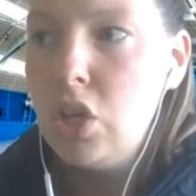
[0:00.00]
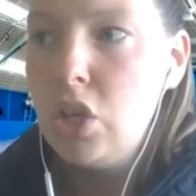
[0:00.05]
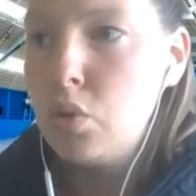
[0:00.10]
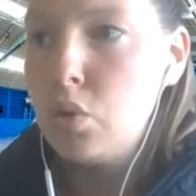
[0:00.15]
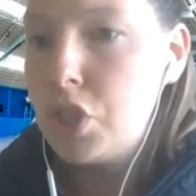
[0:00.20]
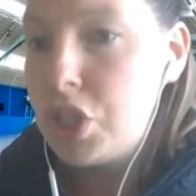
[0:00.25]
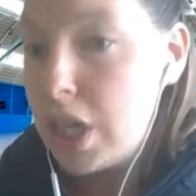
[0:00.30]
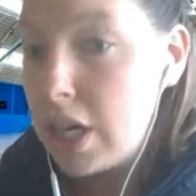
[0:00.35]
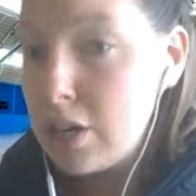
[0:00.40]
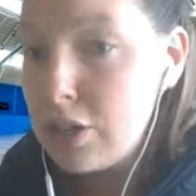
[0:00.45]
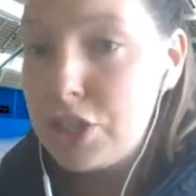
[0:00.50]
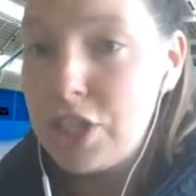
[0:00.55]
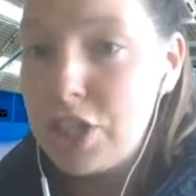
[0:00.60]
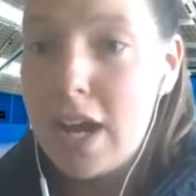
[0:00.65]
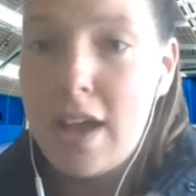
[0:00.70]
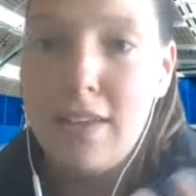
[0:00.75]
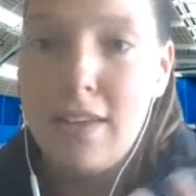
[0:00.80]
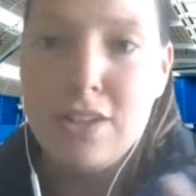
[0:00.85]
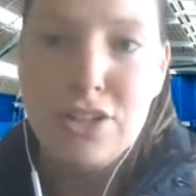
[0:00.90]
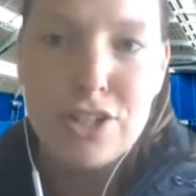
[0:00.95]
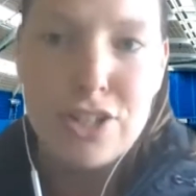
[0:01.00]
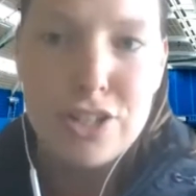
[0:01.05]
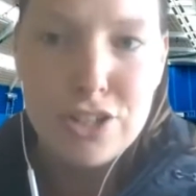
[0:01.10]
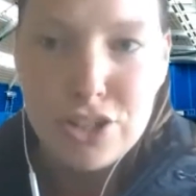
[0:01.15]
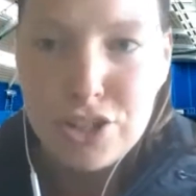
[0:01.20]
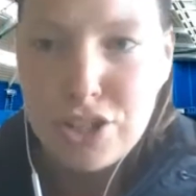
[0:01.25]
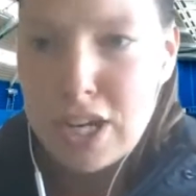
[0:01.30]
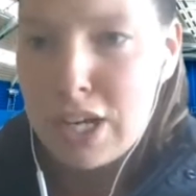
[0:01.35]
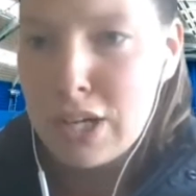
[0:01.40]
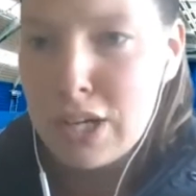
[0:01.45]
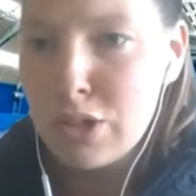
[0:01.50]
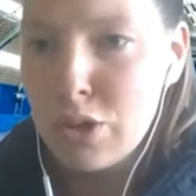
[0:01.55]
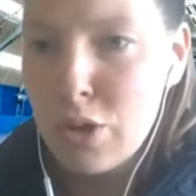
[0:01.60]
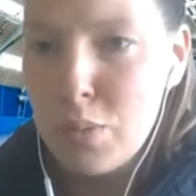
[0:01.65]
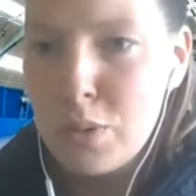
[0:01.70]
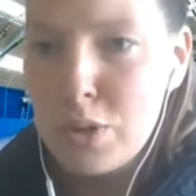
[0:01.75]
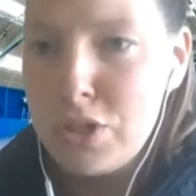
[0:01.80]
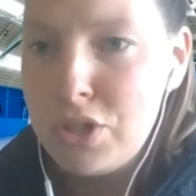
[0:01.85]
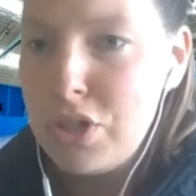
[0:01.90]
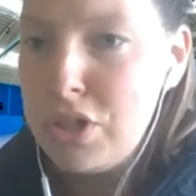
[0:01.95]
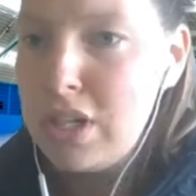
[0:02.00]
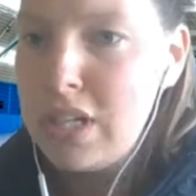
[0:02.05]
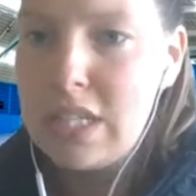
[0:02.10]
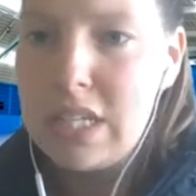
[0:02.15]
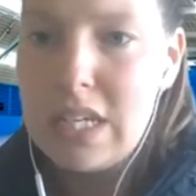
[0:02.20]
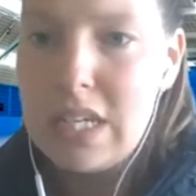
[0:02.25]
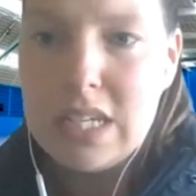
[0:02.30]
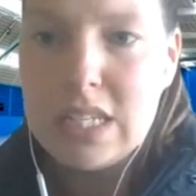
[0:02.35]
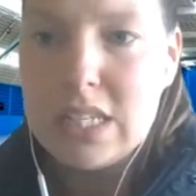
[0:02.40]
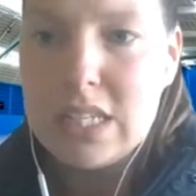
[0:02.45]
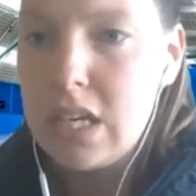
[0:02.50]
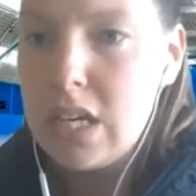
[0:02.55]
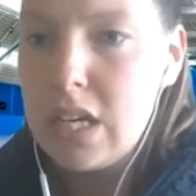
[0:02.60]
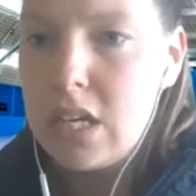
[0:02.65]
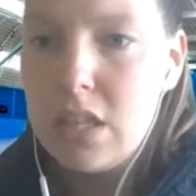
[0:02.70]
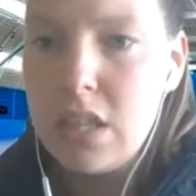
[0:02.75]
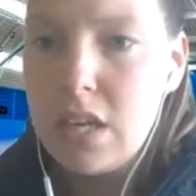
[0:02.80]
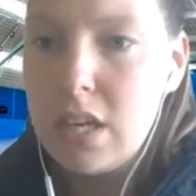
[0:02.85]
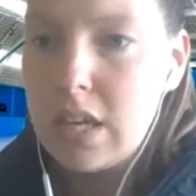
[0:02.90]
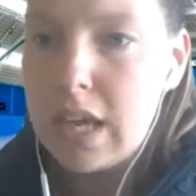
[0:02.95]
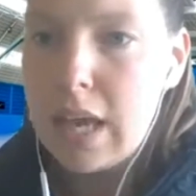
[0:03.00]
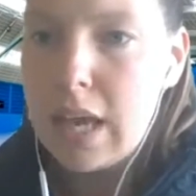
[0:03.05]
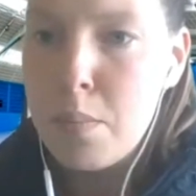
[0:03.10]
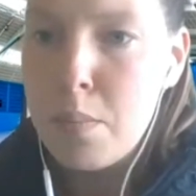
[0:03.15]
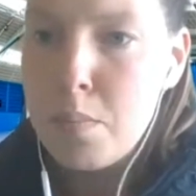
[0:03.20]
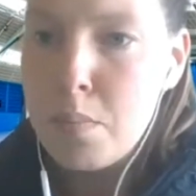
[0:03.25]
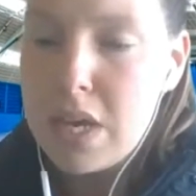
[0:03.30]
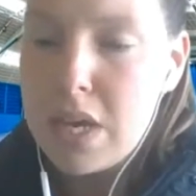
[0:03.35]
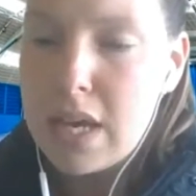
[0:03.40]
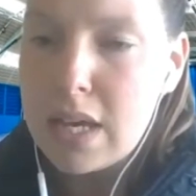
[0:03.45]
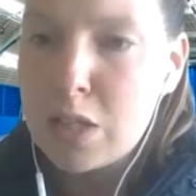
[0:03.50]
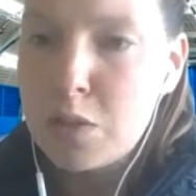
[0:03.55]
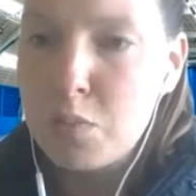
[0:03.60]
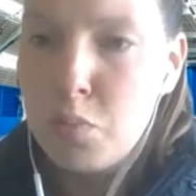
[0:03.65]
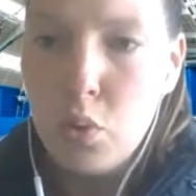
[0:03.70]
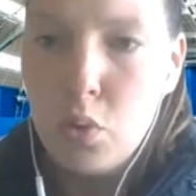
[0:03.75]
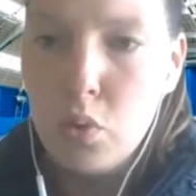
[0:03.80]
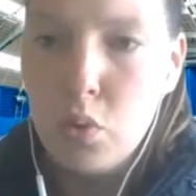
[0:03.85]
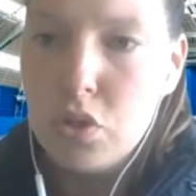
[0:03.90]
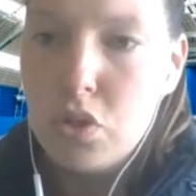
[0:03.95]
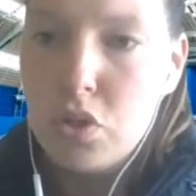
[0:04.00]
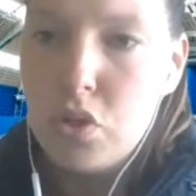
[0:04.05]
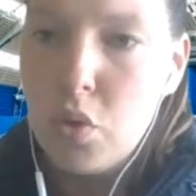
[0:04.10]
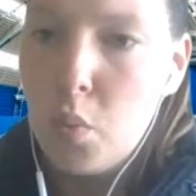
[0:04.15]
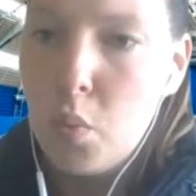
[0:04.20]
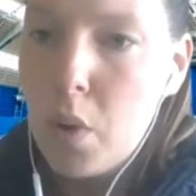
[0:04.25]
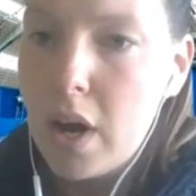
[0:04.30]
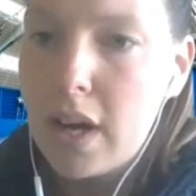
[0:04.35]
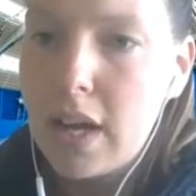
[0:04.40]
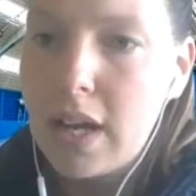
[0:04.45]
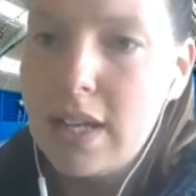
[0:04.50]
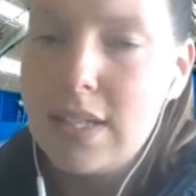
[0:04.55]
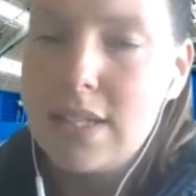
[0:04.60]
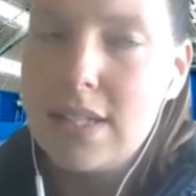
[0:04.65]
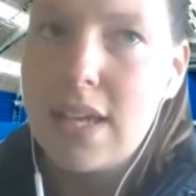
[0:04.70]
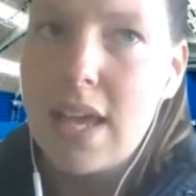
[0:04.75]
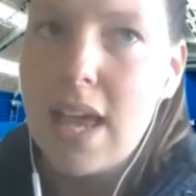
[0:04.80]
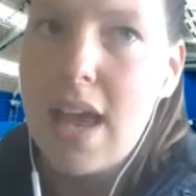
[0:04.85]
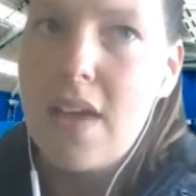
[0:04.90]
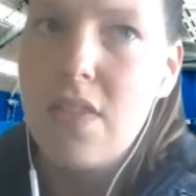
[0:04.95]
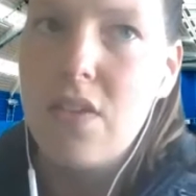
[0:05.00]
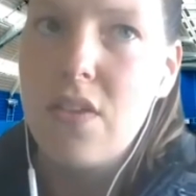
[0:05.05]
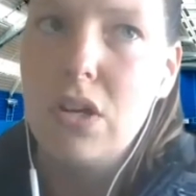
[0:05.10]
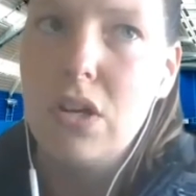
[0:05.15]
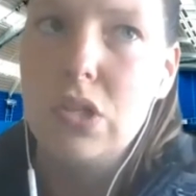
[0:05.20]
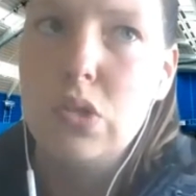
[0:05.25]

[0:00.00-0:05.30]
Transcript: shared challenges, shared opportunities that can be exposed through working together.